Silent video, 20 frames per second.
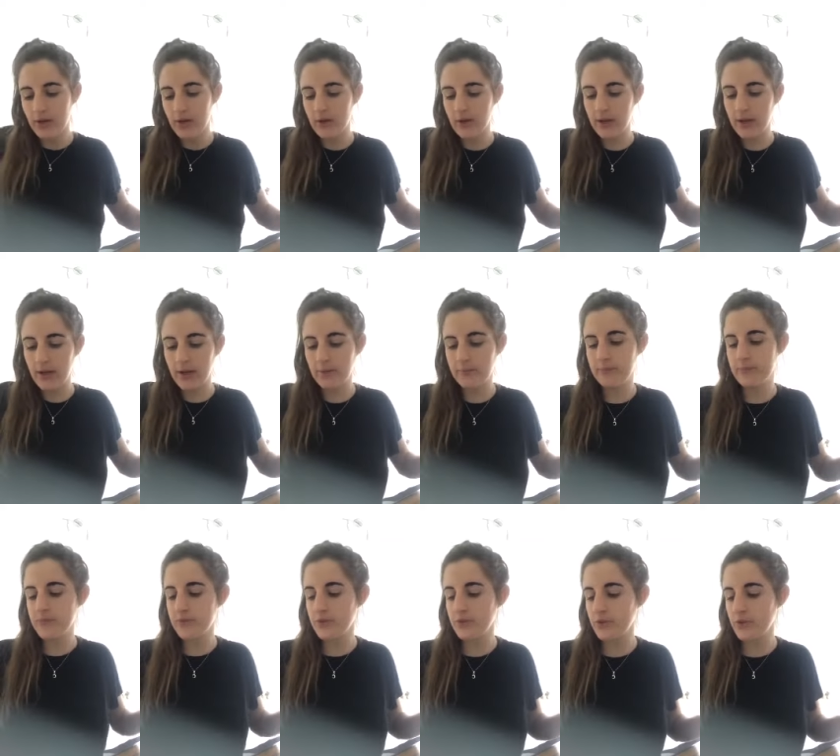Okay,
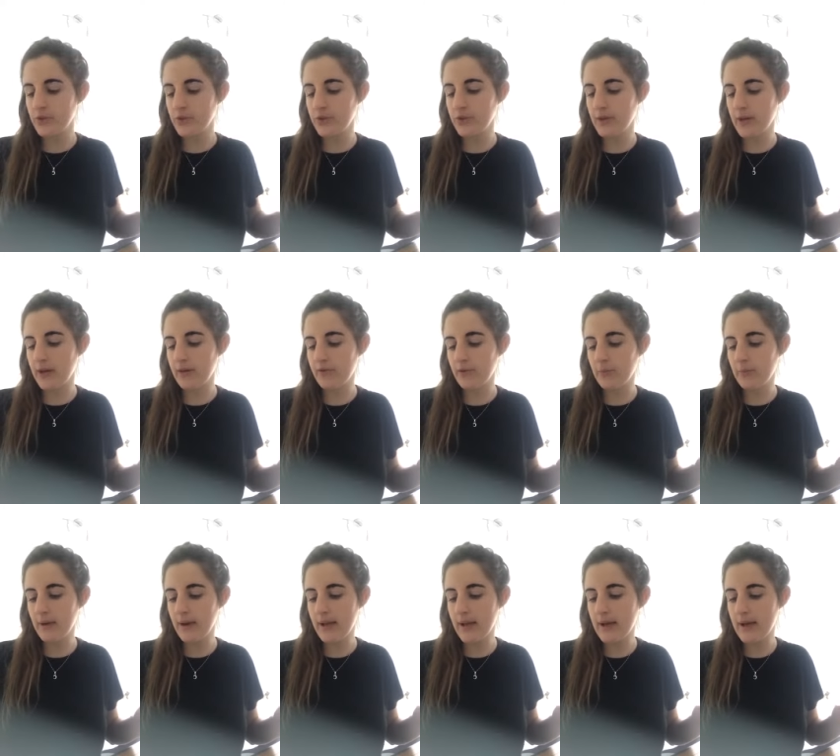so I've
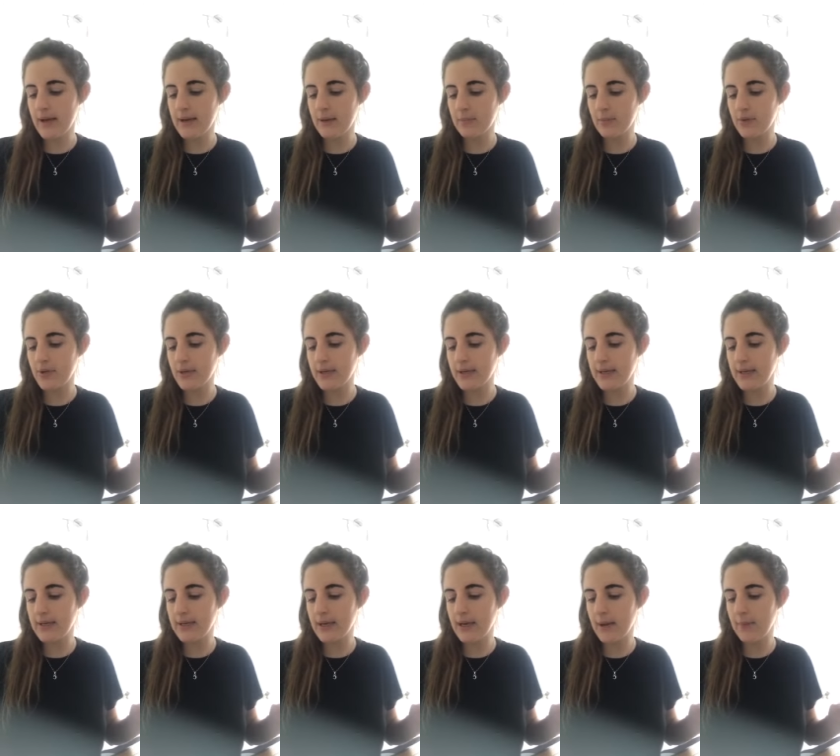applied. I'm going to
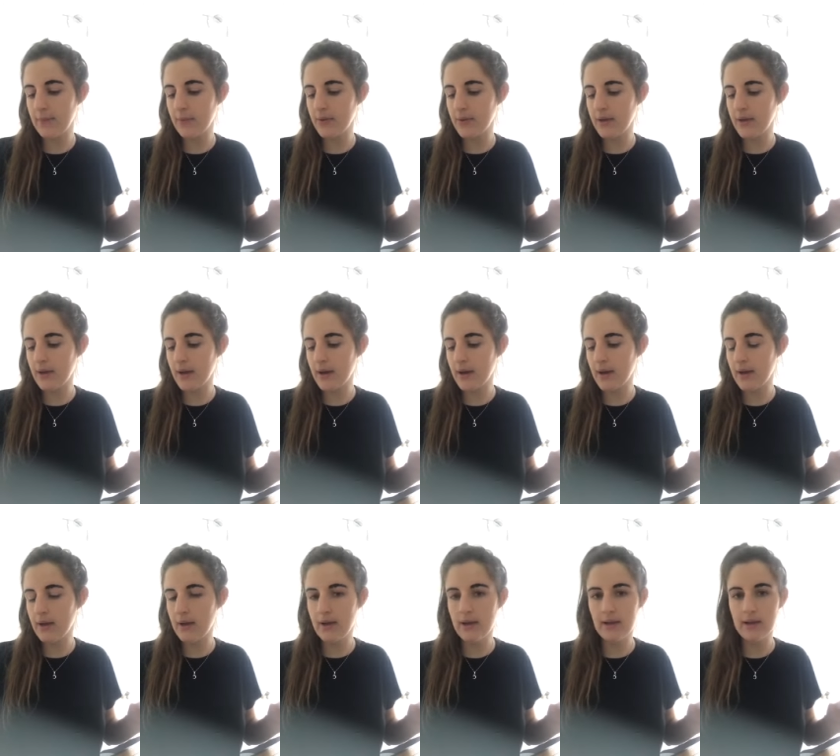clean it up with an
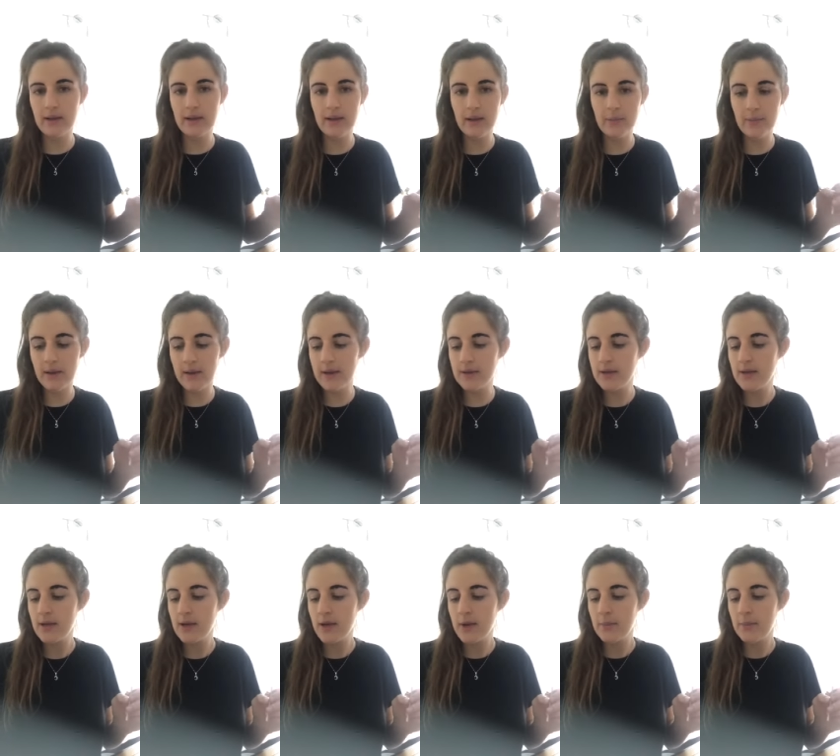earbud,
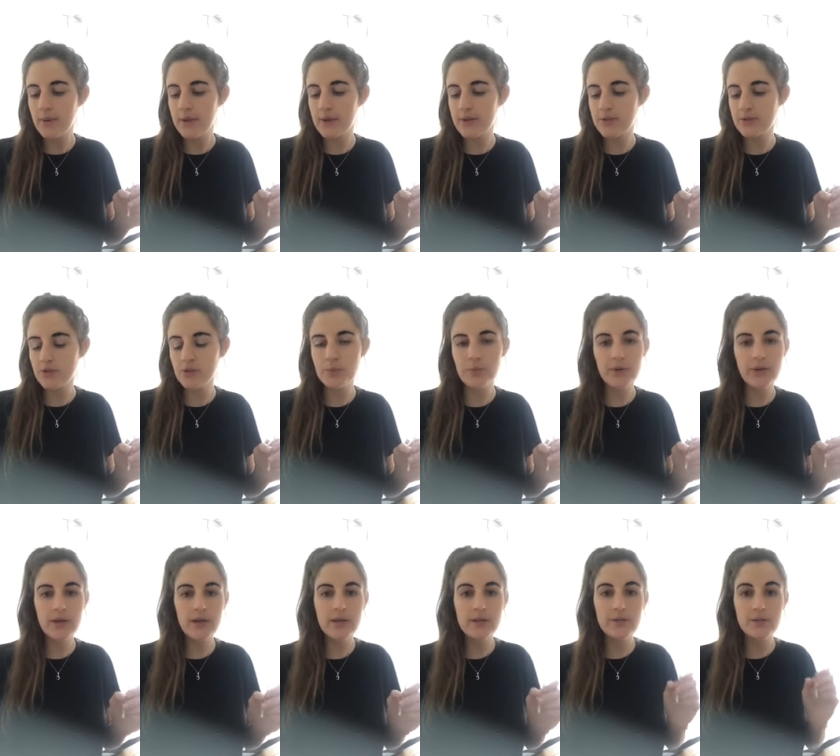but a
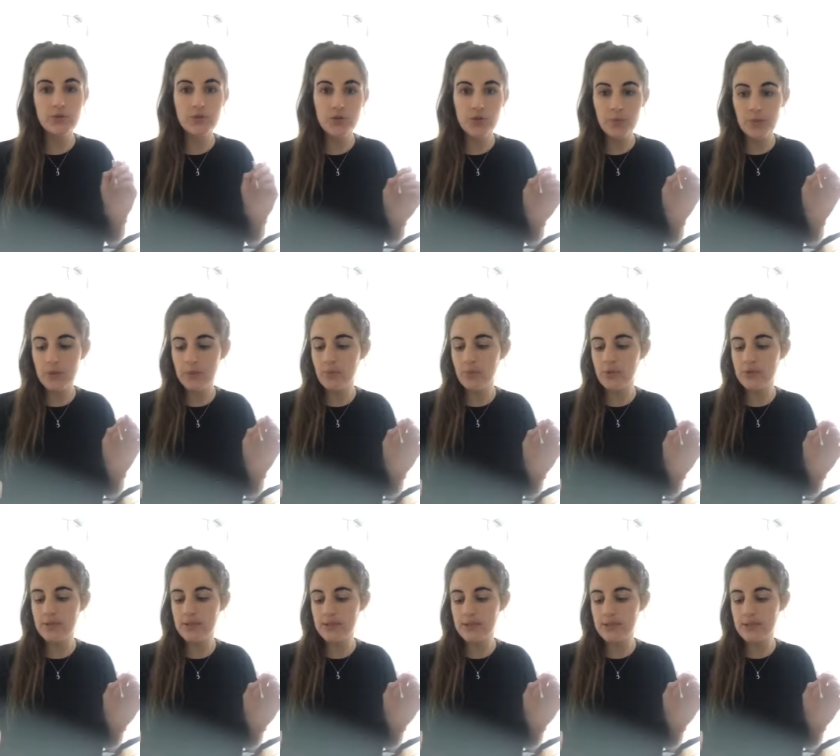super
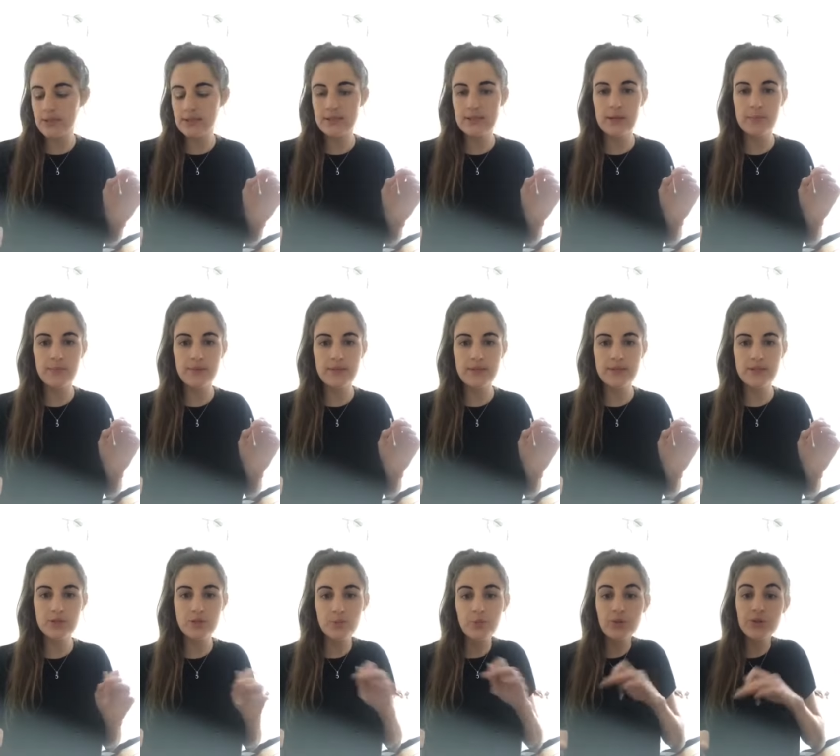important step is
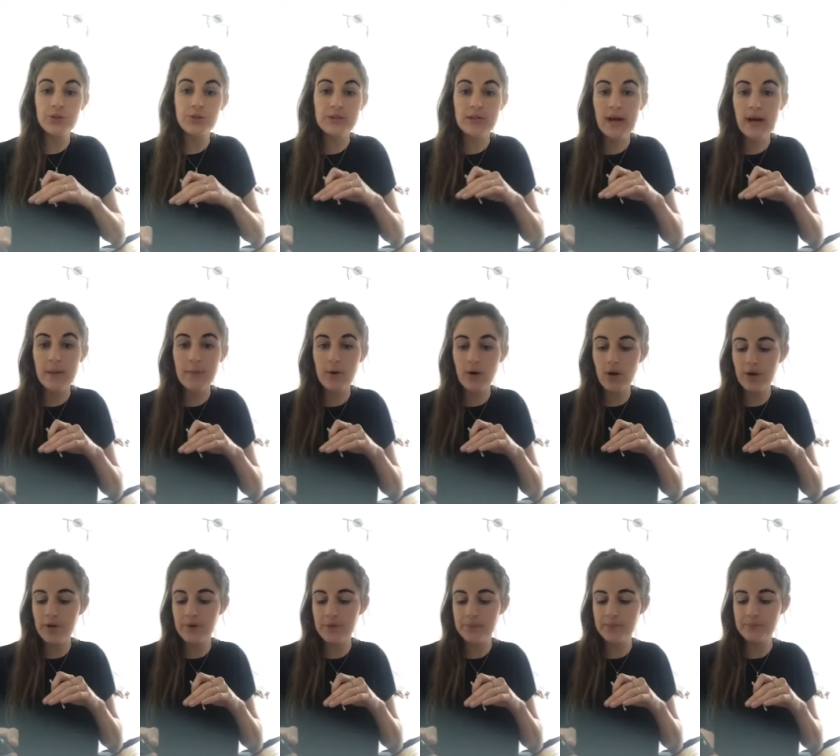to put your timer
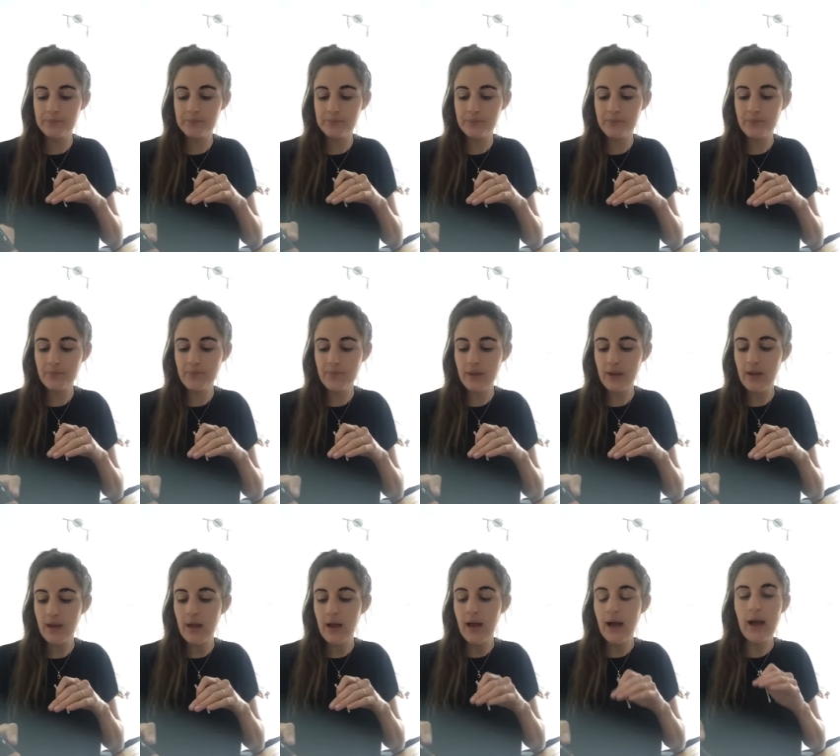on.
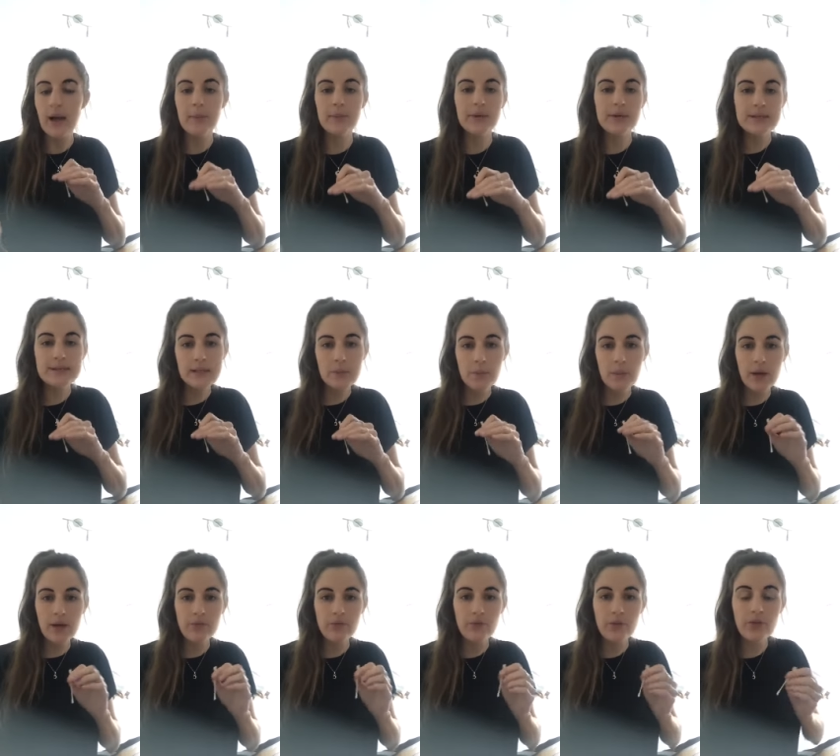I'm going to set
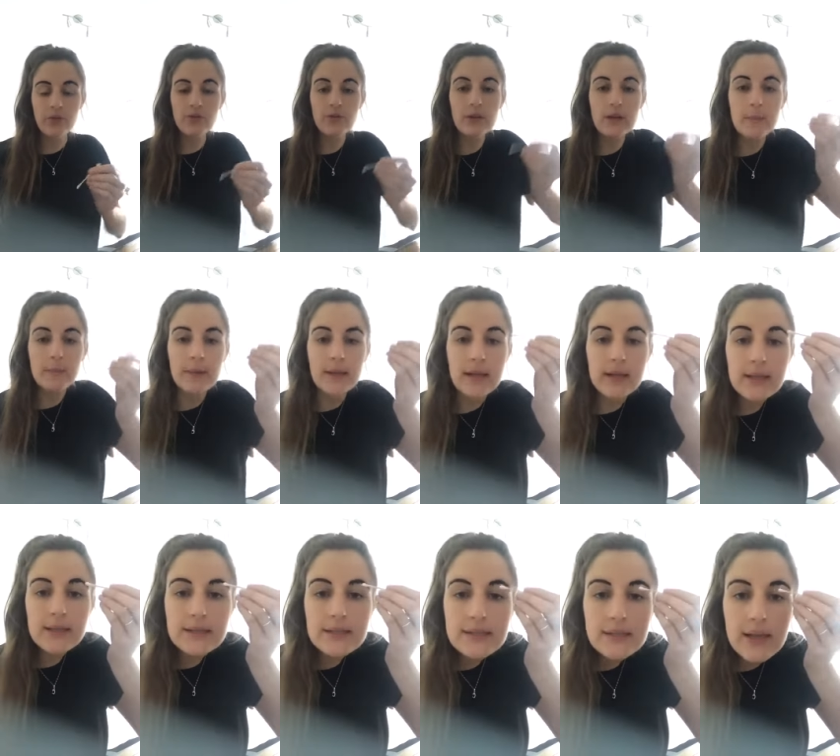mine for 3
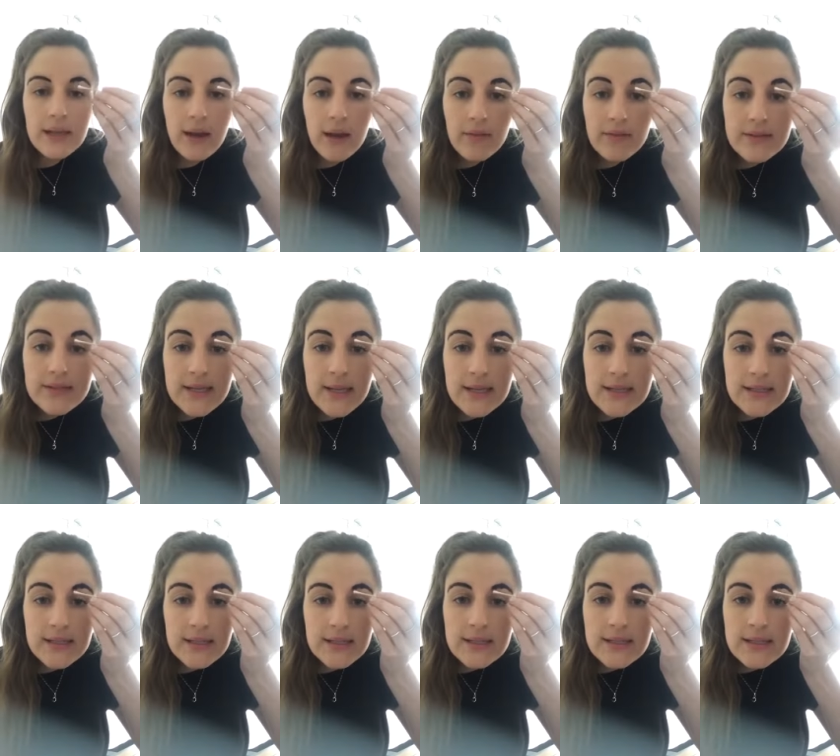minutes, and I've set it.